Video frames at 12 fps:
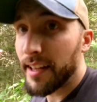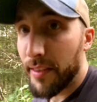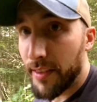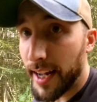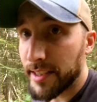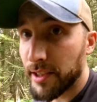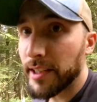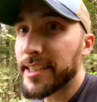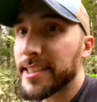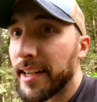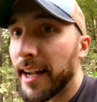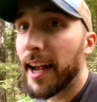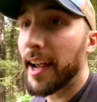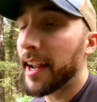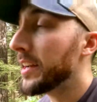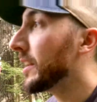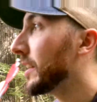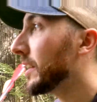that's a good
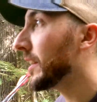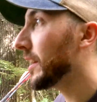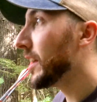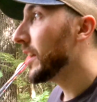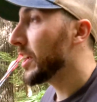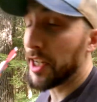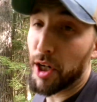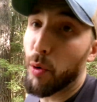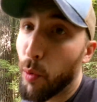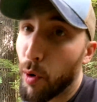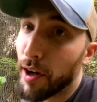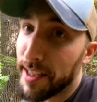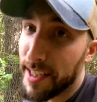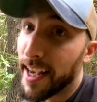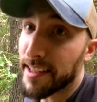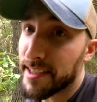sign. One, yes,